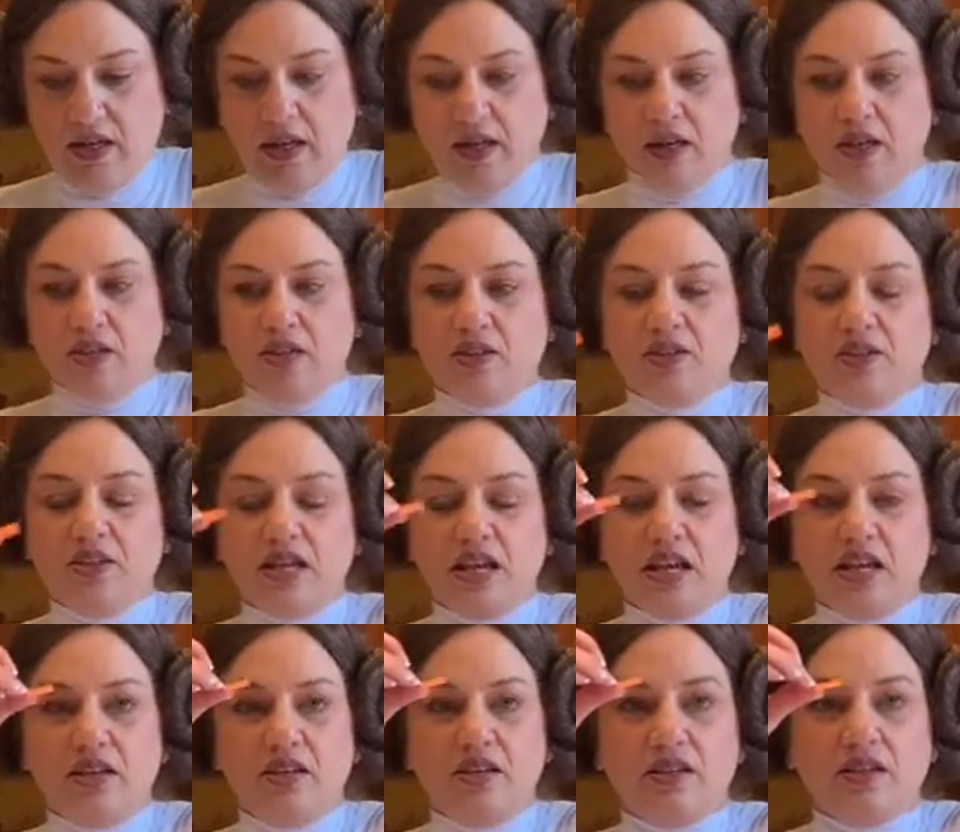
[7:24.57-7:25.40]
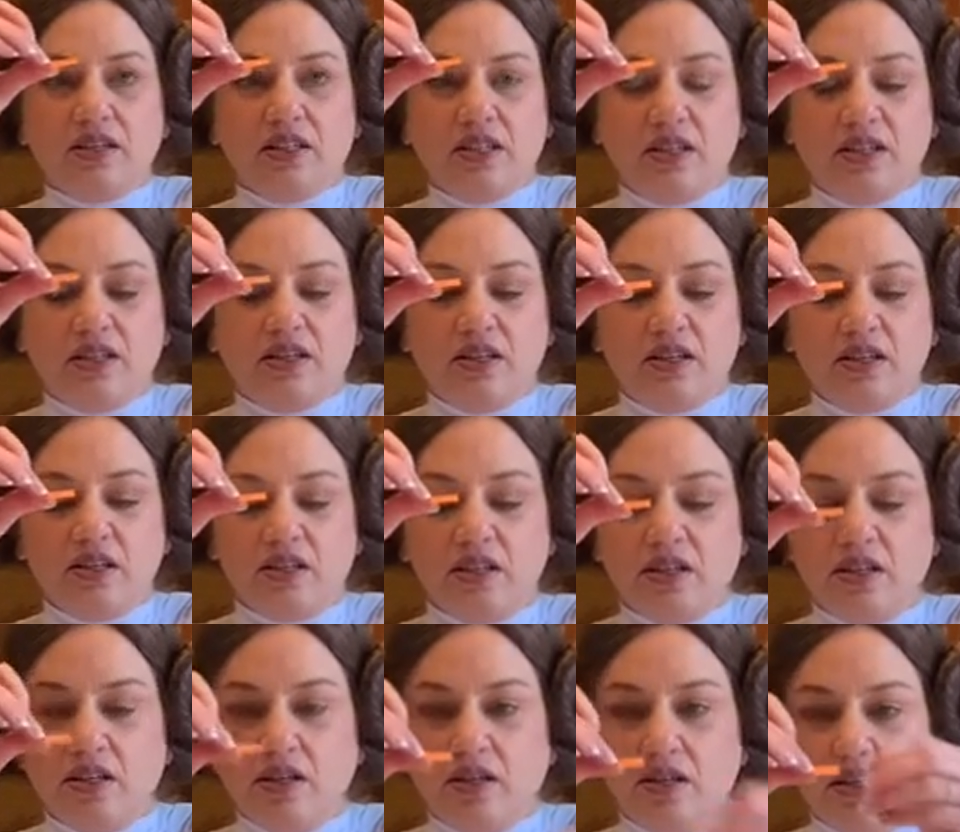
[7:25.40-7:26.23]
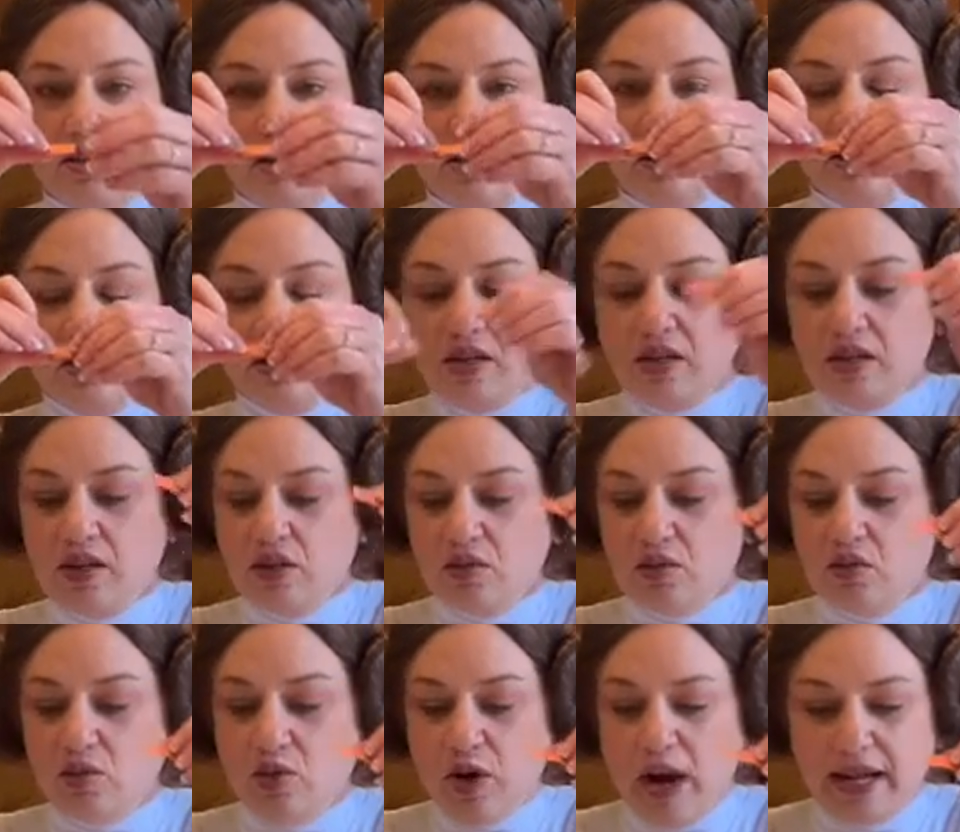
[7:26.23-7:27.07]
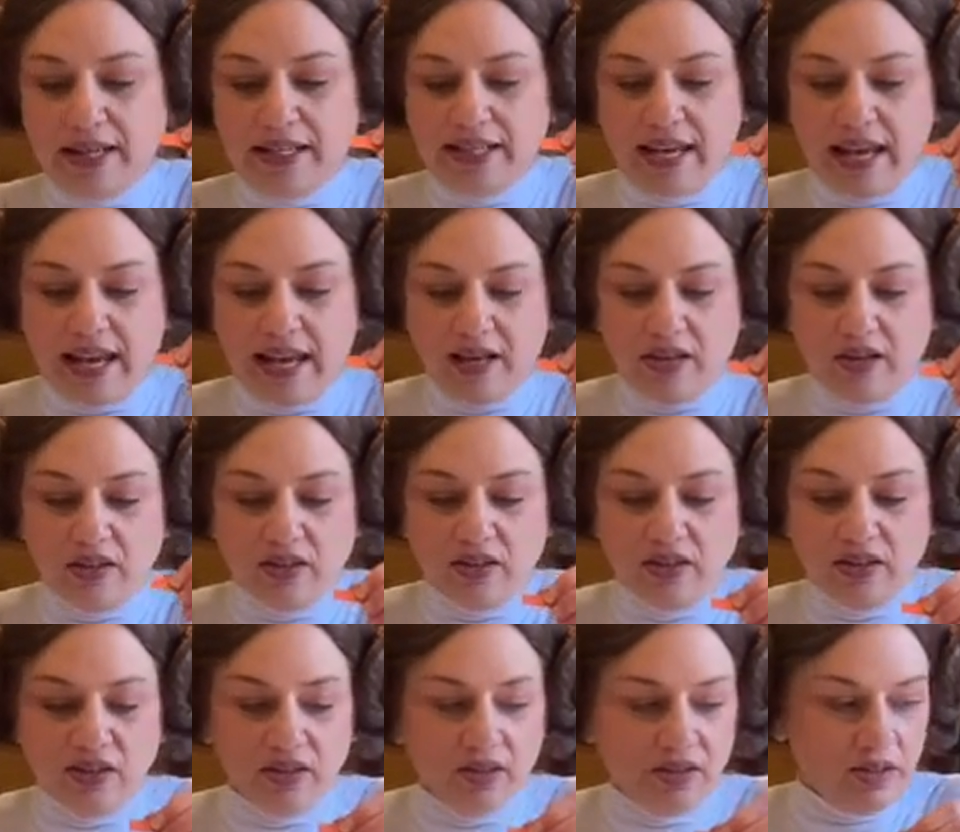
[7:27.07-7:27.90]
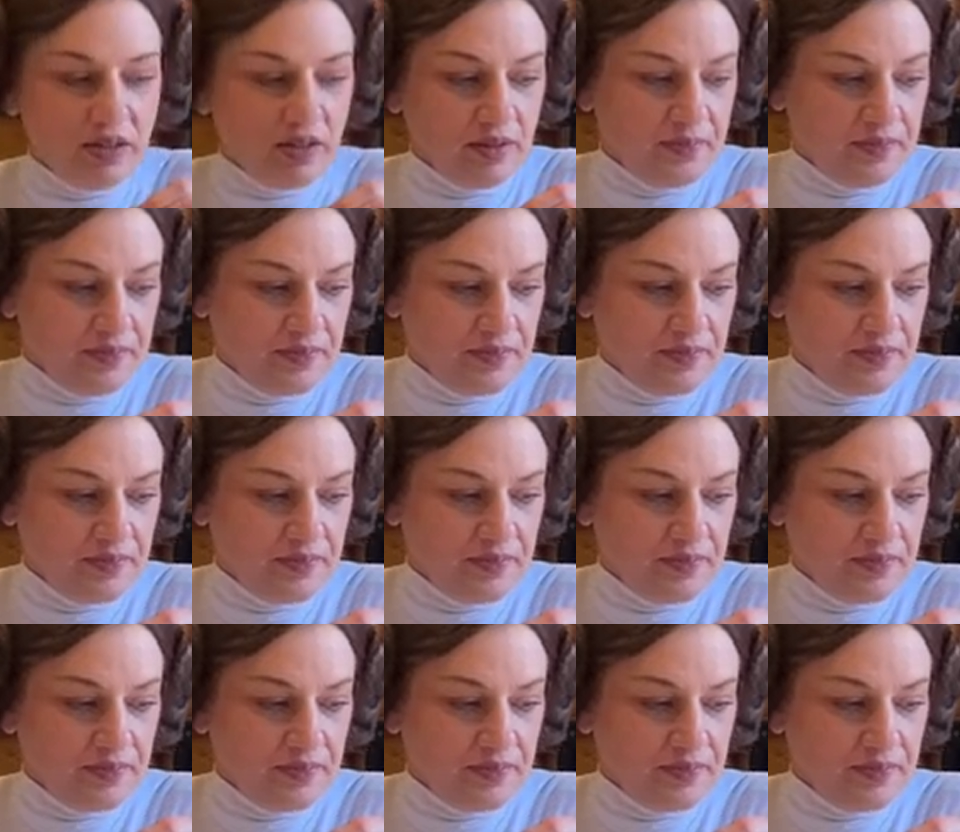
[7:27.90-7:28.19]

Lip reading: you'll take your little rectangles